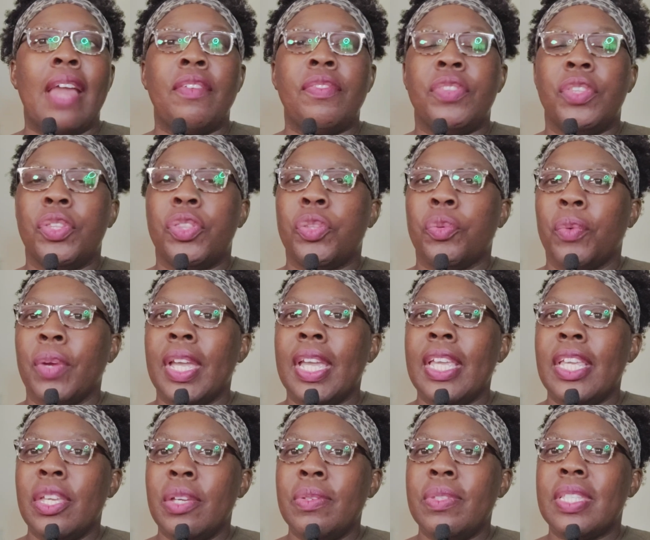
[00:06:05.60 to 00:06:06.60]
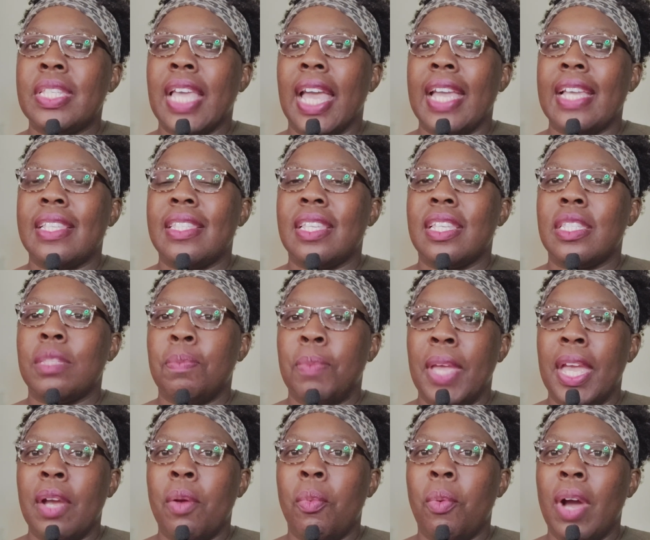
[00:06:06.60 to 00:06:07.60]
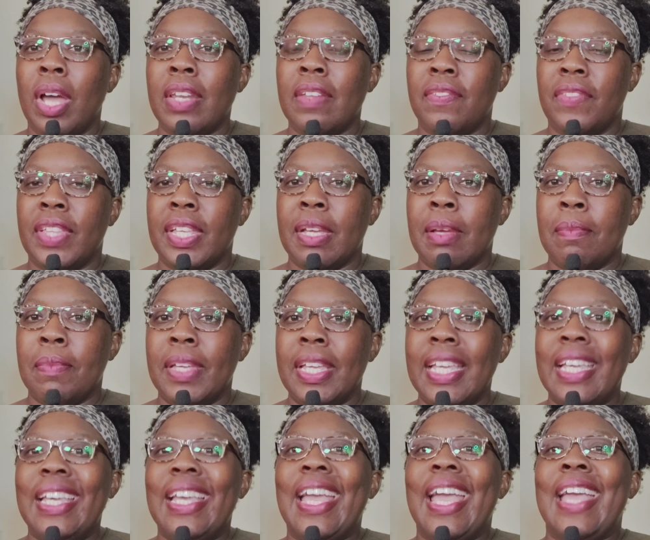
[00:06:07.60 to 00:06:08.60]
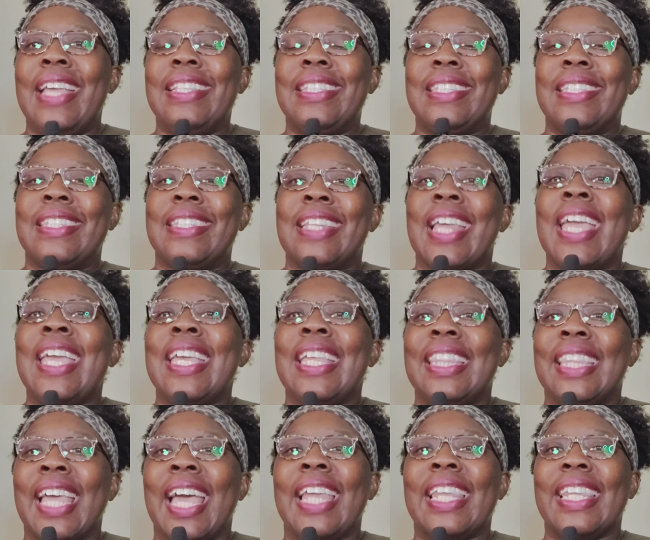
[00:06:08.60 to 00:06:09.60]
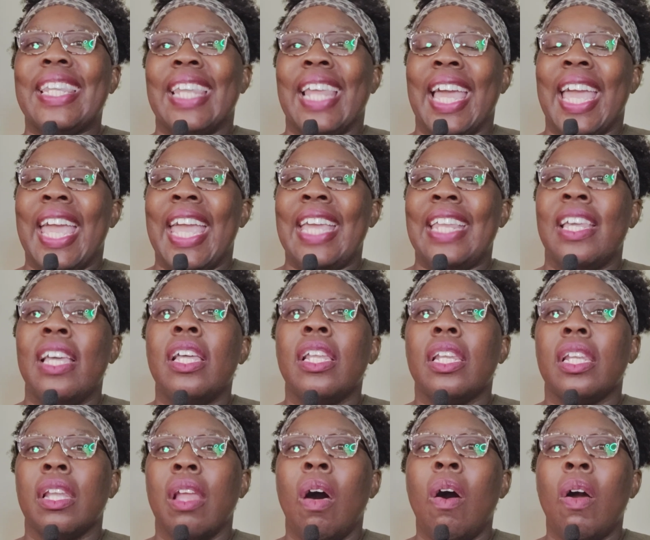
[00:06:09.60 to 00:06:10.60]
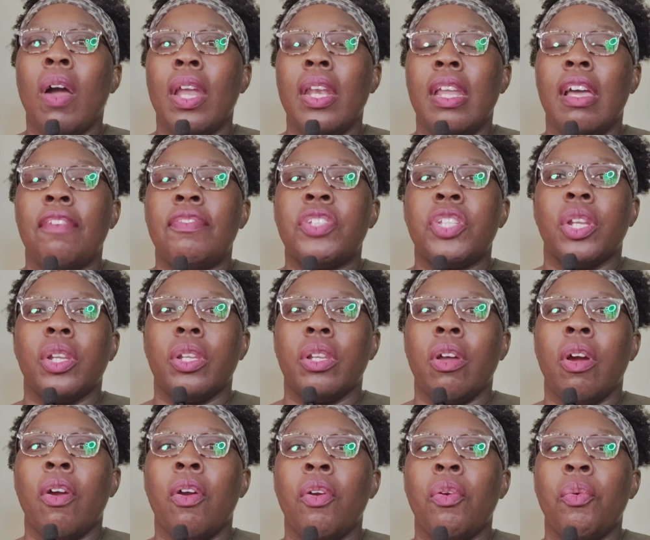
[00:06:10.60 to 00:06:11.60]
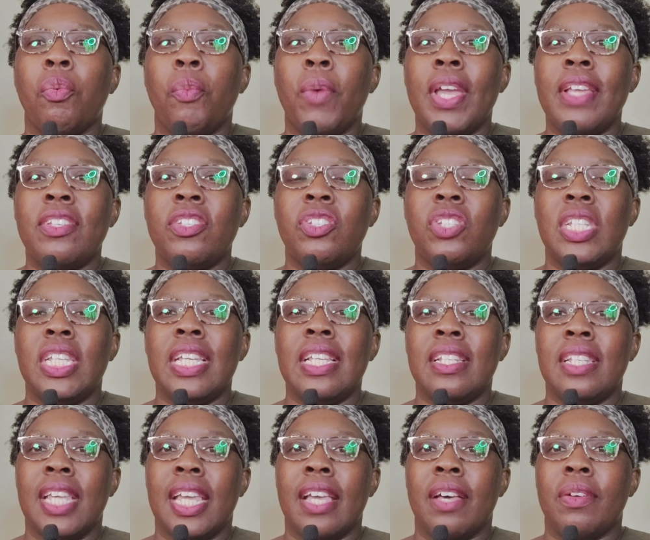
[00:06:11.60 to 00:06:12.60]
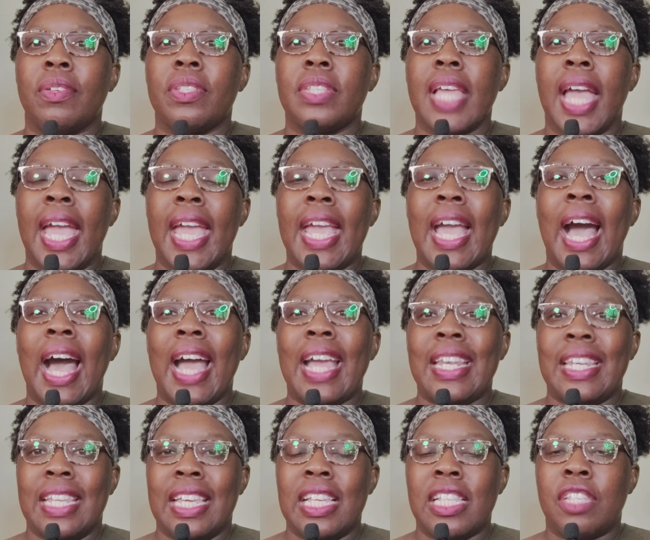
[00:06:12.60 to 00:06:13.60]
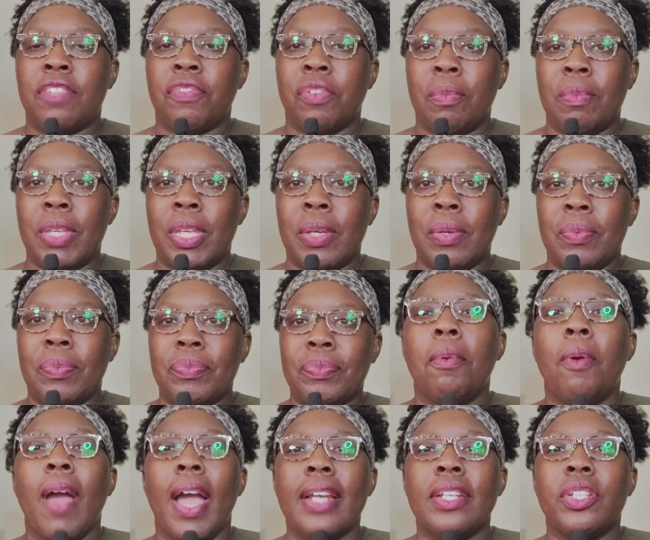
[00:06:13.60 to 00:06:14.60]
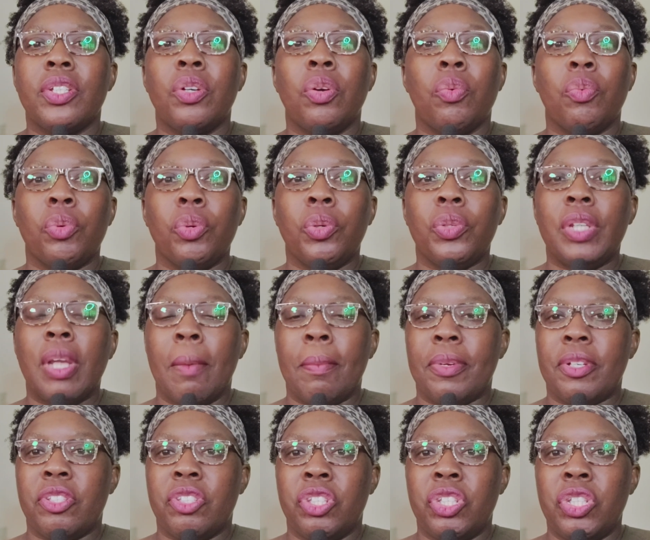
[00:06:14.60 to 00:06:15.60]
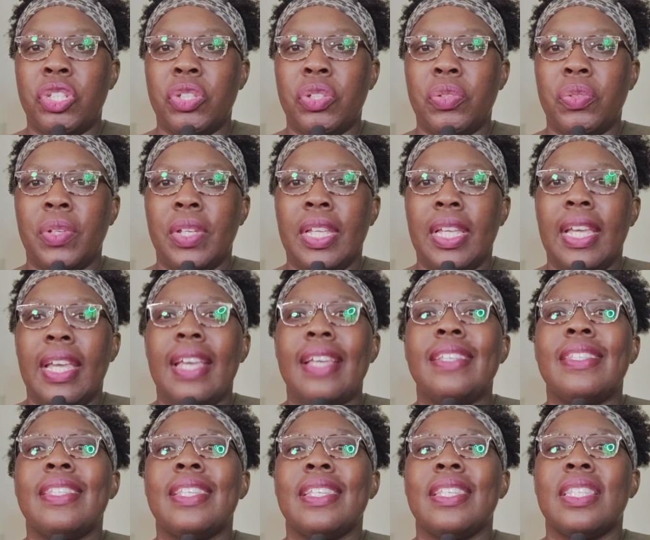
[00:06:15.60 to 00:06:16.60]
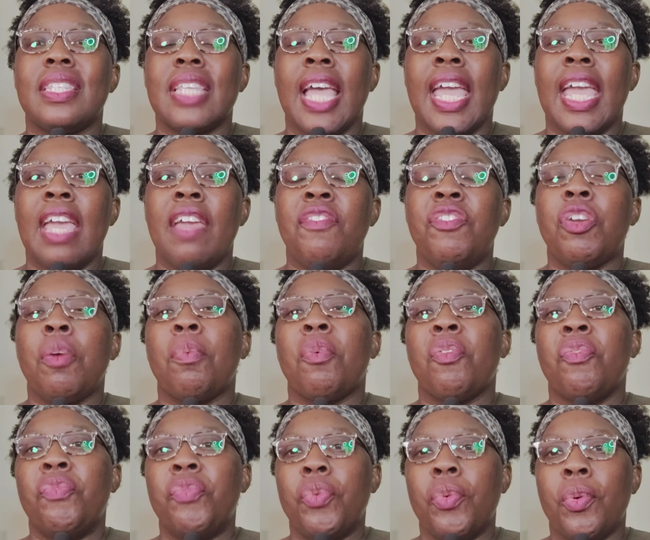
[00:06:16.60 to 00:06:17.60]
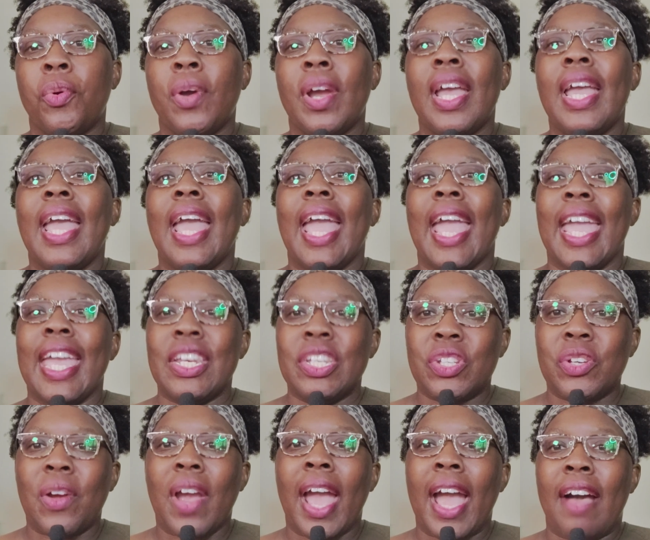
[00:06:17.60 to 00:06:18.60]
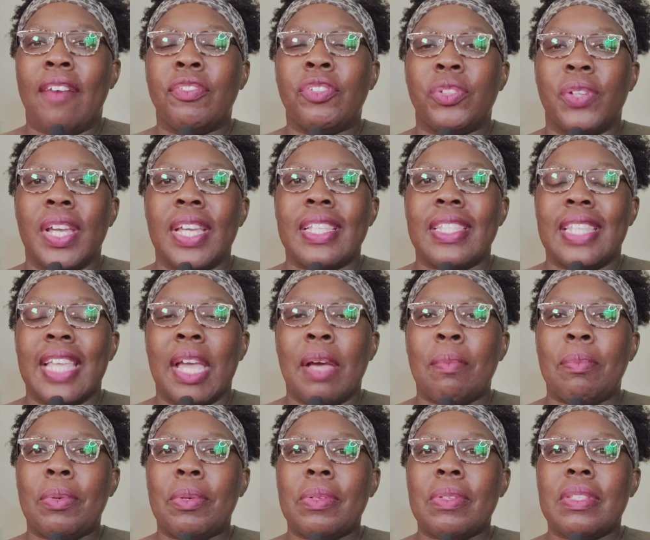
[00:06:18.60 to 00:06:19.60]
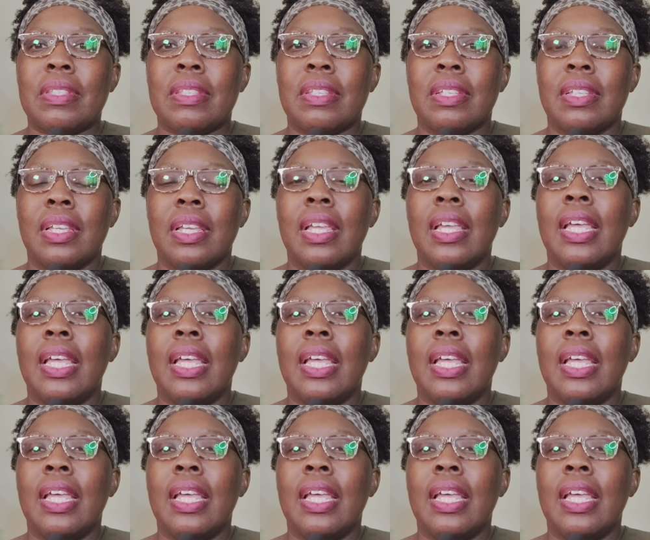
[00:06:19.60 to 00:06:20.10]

Out of the 3 use cases, pick one of them and stay in that lane long enough to learn which details AI needs from you. Practical rule number 2 is to save your before and your after examples.